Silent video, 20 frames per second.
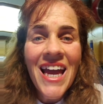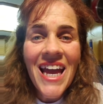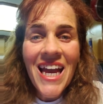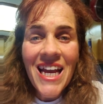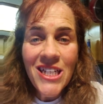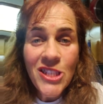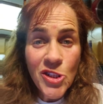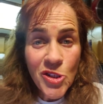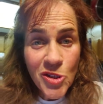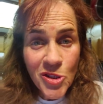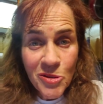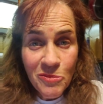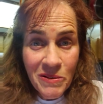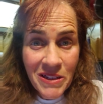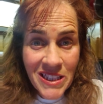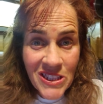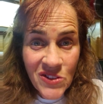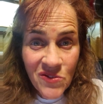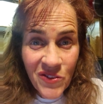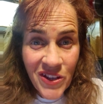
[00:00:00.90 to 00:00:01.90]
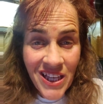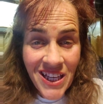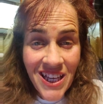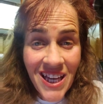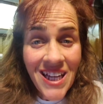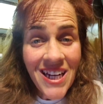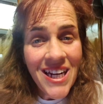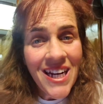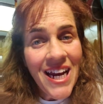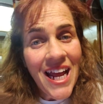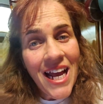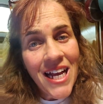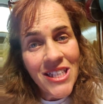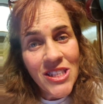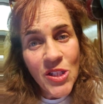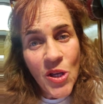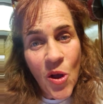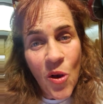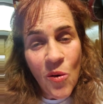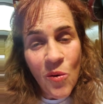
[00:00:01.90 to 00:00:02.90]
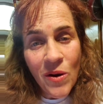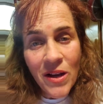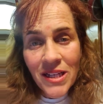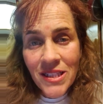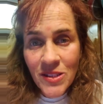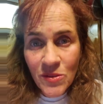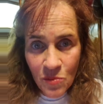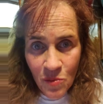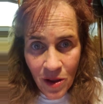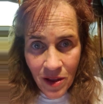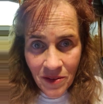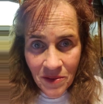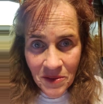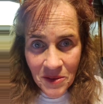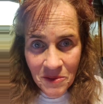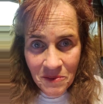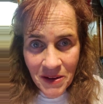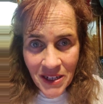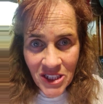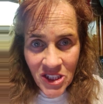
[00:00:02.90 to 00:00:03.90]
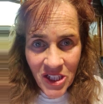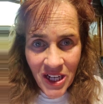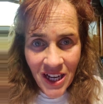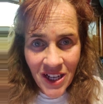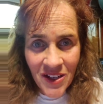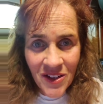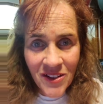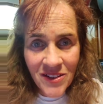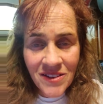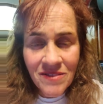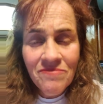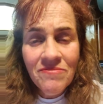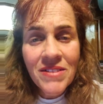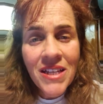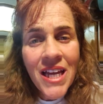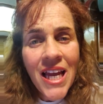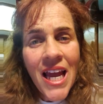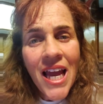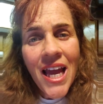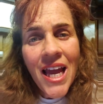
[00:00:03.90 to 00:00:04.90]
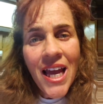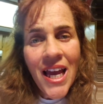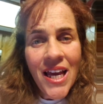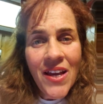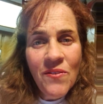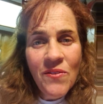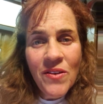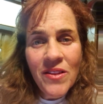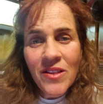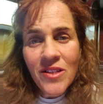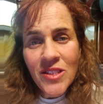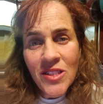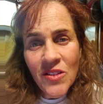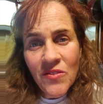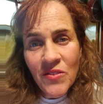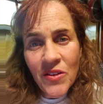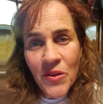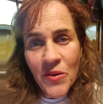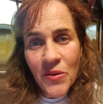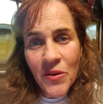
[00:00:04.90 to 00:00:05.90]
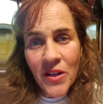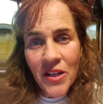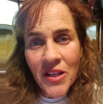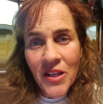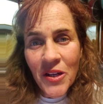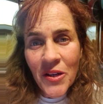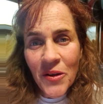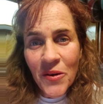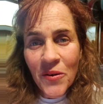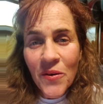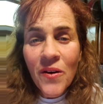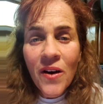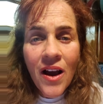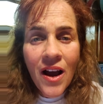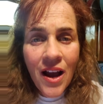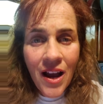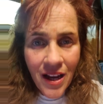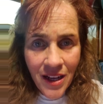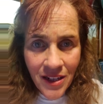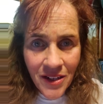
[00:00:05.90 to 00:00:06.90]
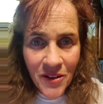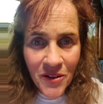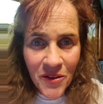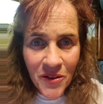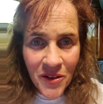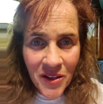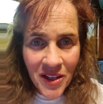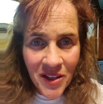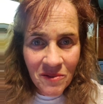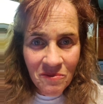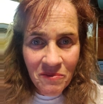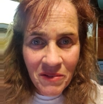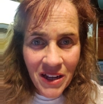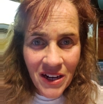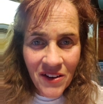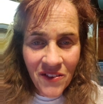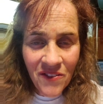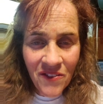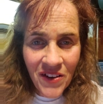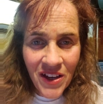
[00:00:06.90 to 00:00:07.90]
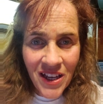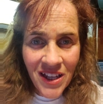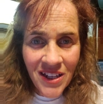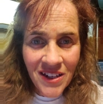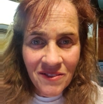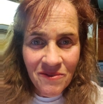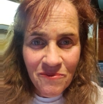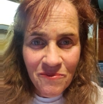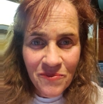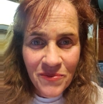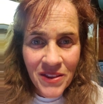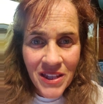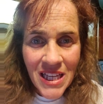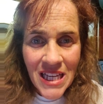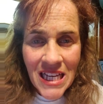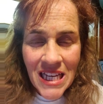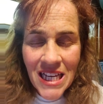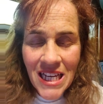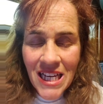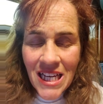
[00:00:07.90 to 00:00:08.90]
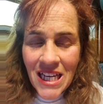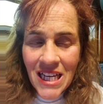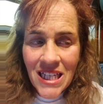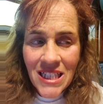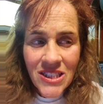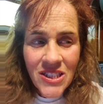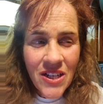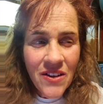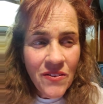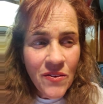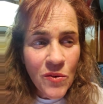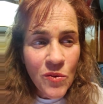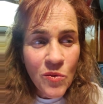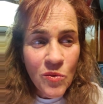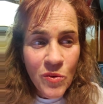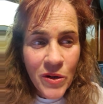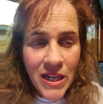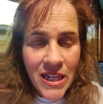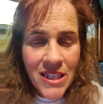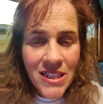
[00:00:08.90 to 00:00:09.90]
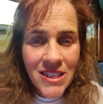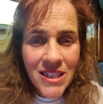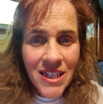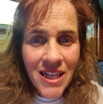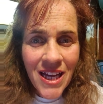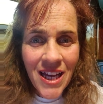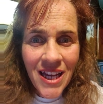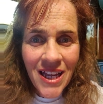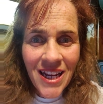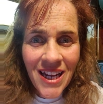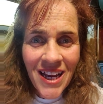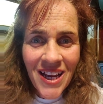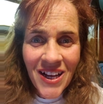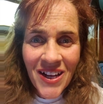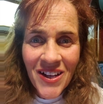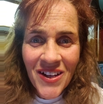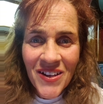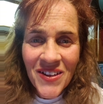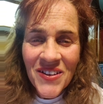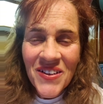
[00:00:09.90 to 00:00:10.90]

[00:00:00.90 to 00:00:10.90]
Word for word: Hey, Jules Blessed Vegan, and as always, welcome to my channel. And for those of you who are new, I know you can benefit. So I have a raging headache